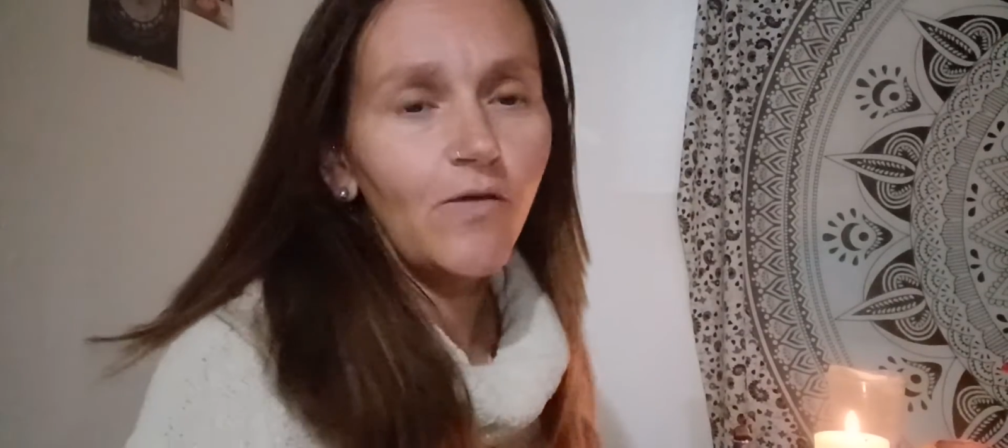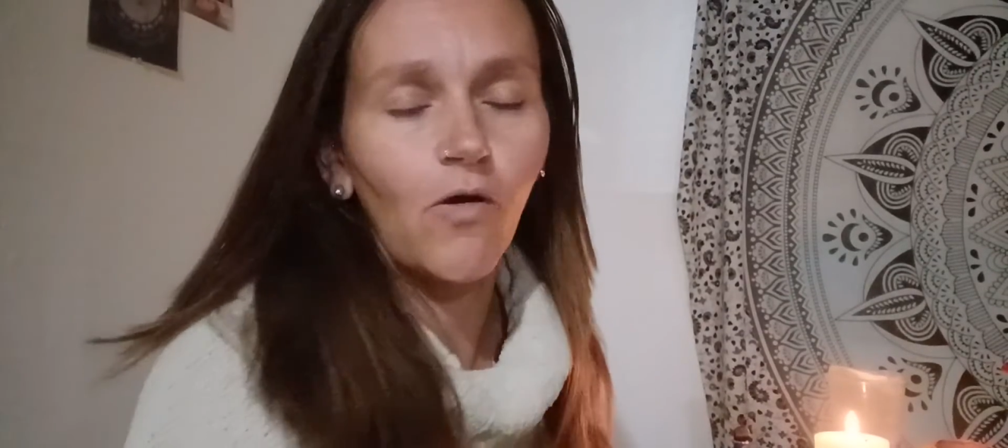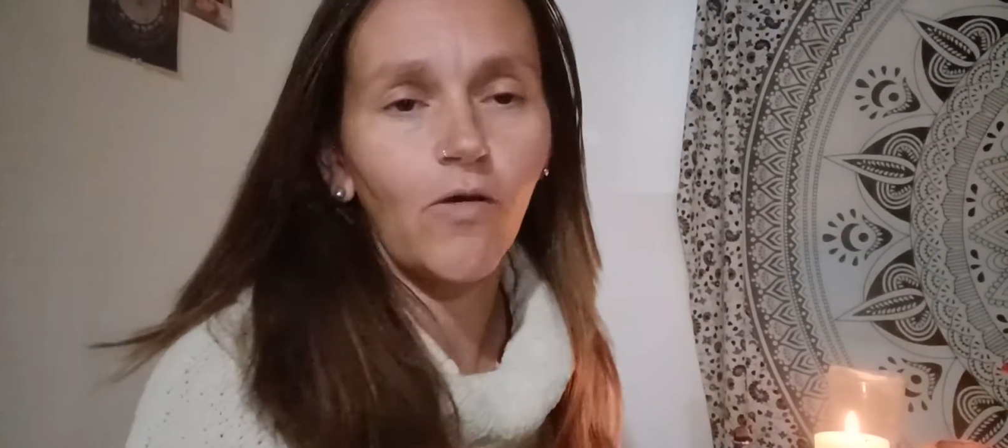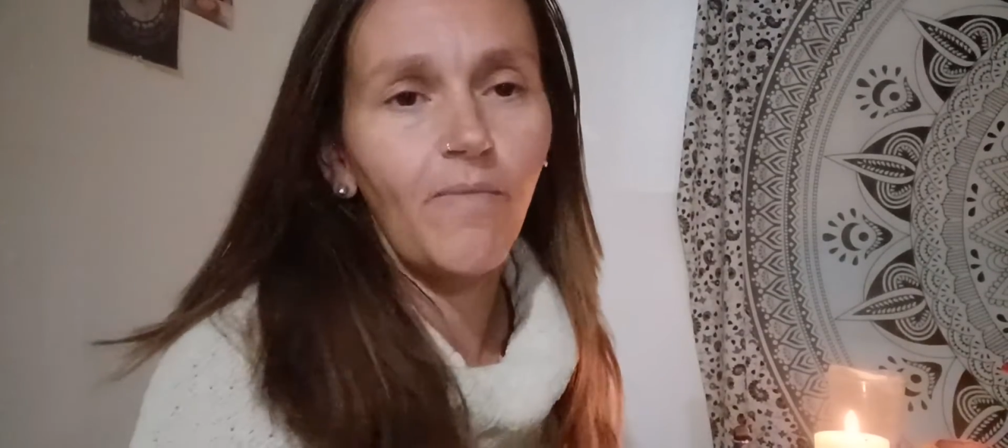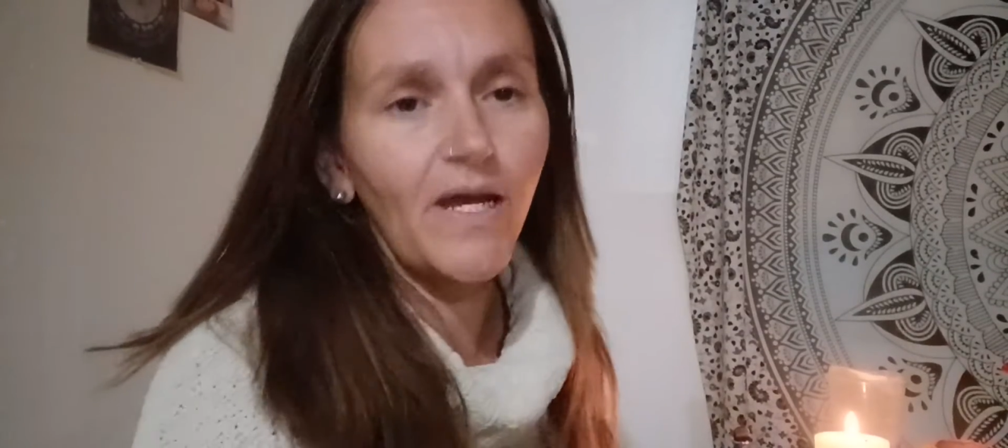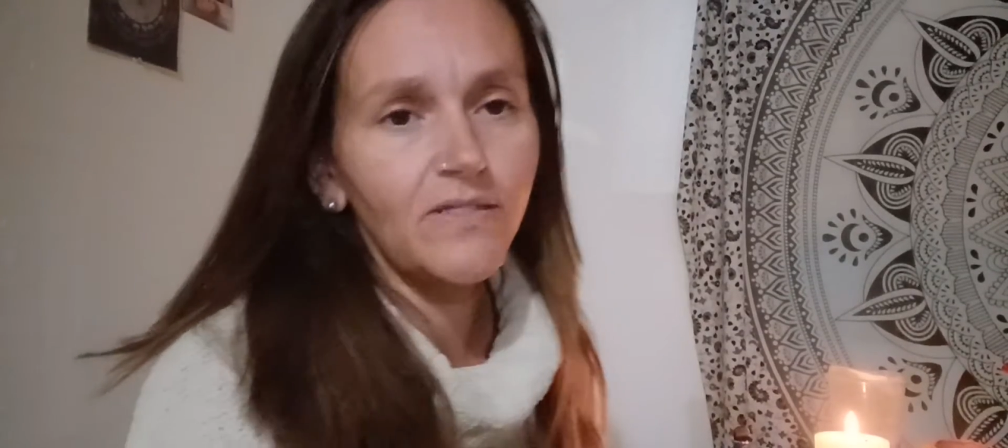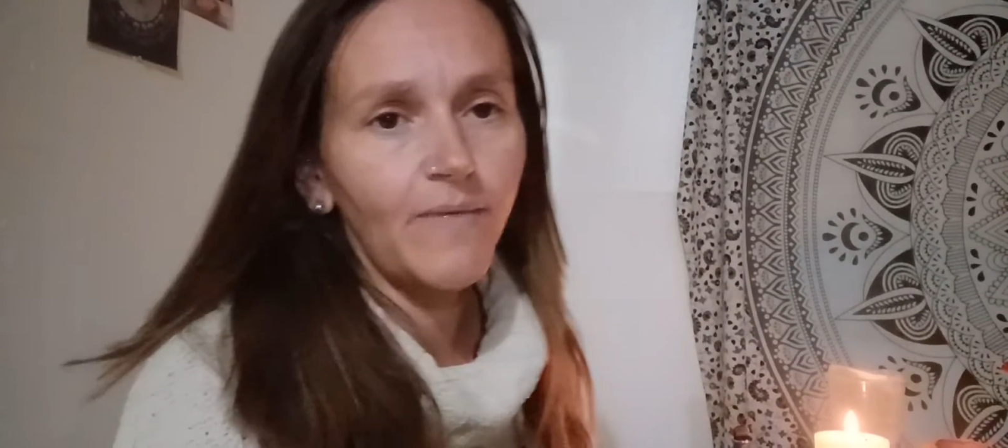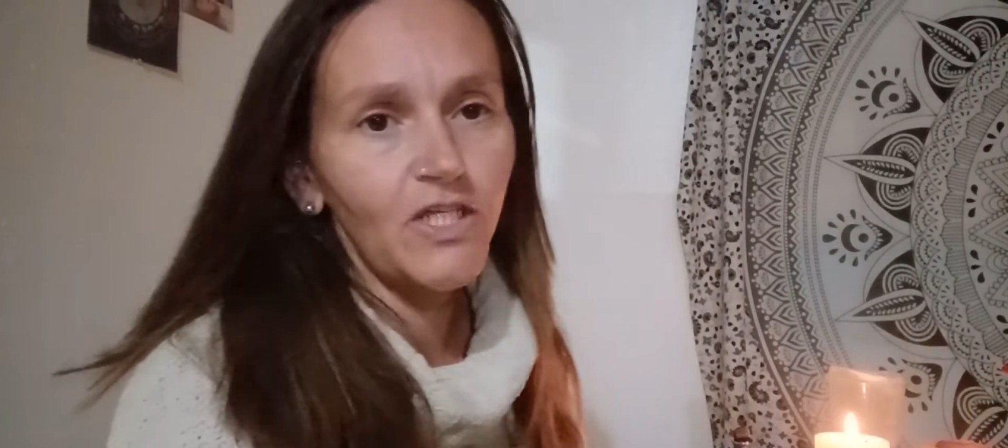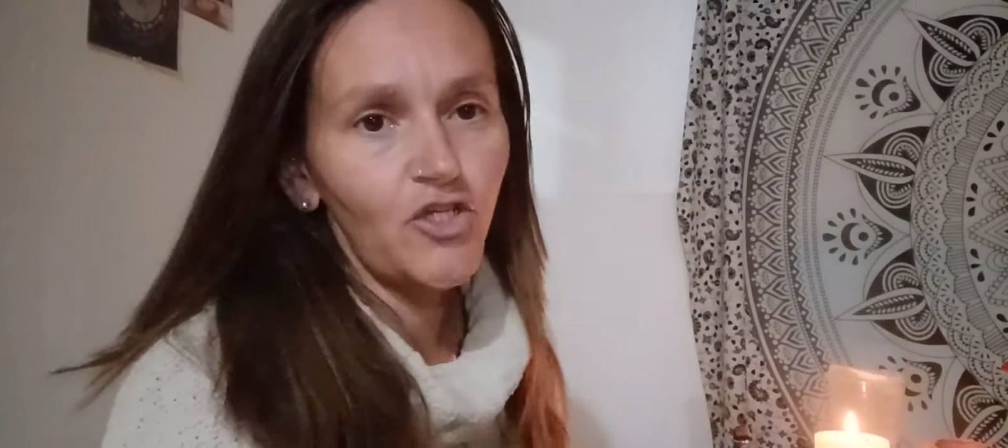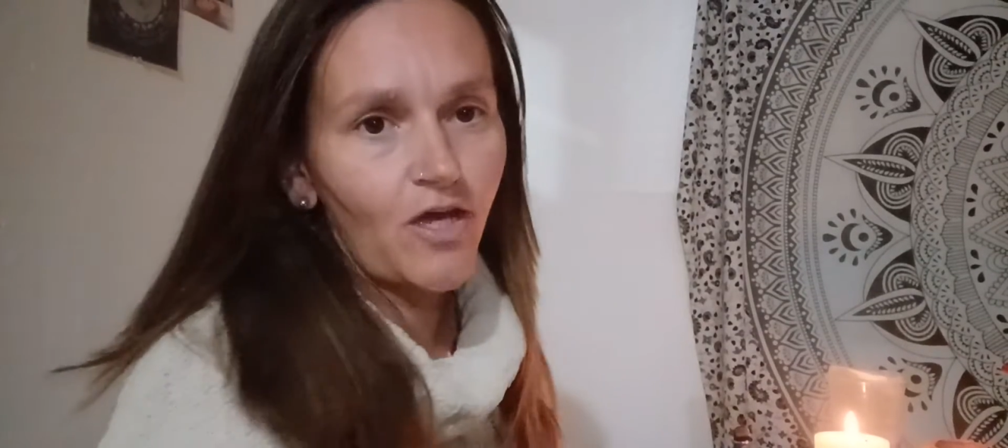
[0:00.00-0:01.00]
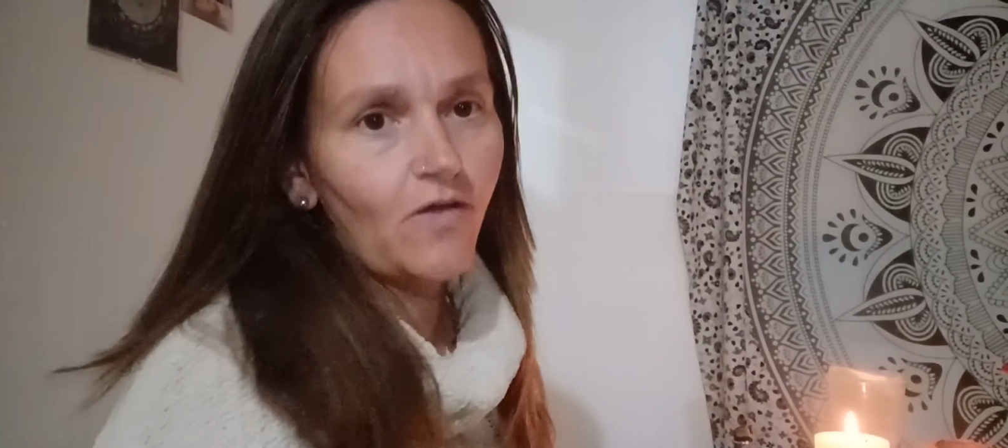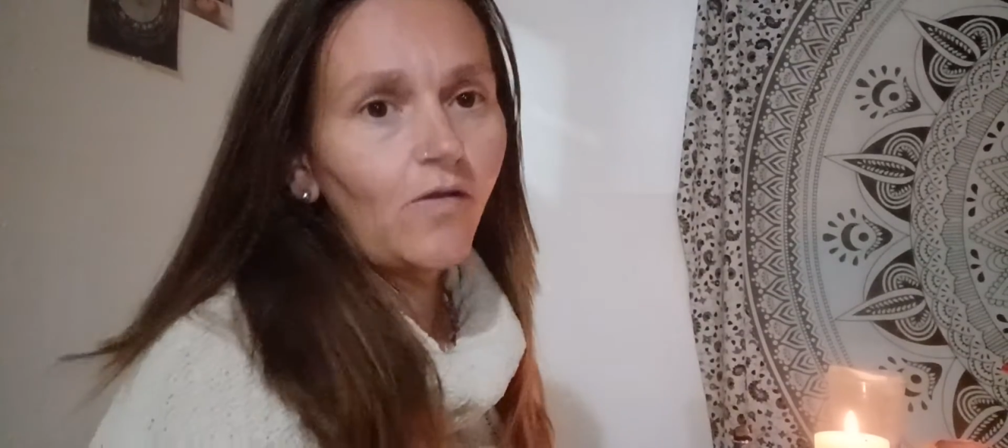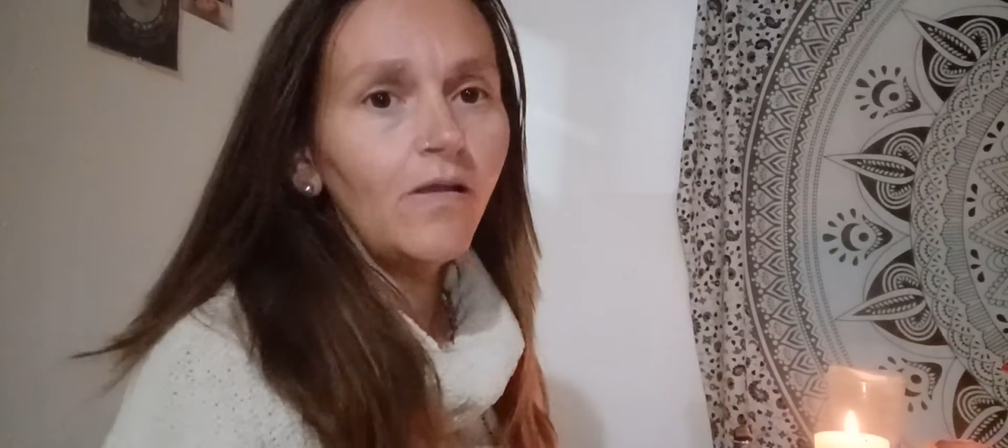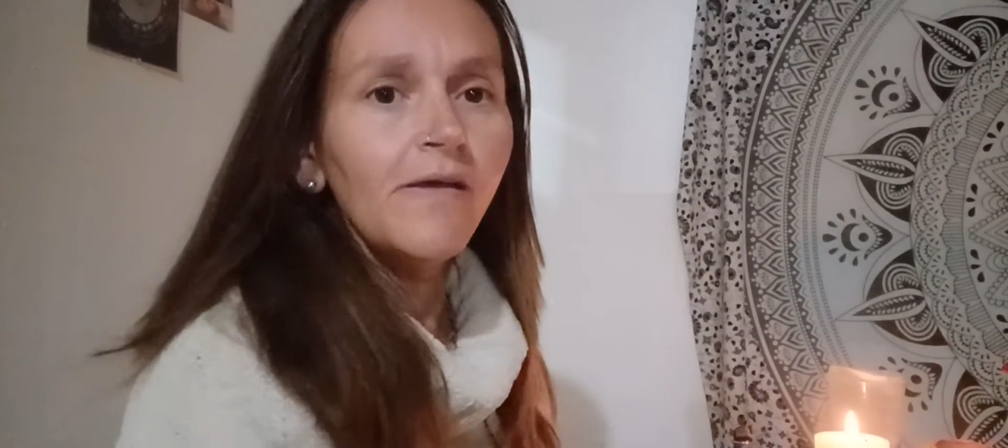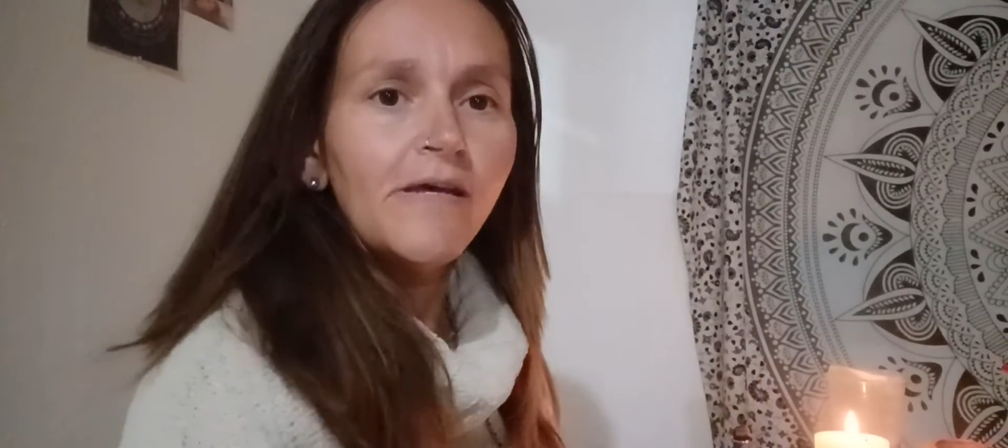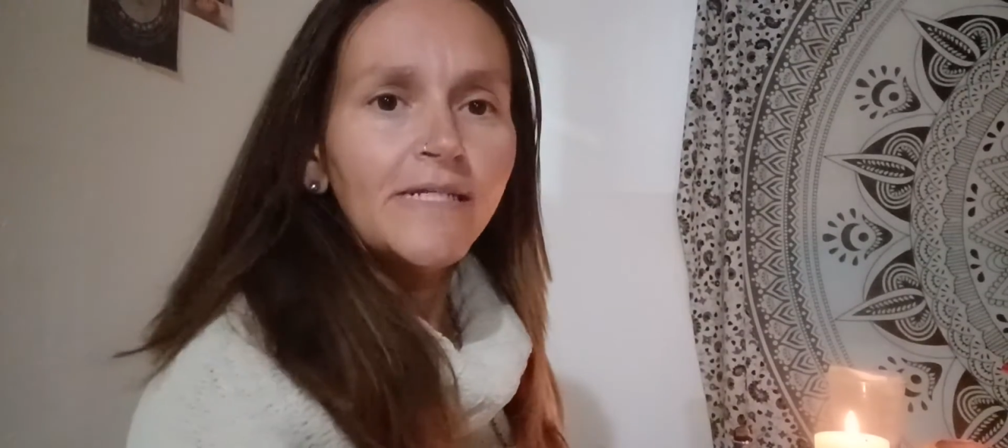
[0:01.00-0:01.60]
Welcome back to my channel.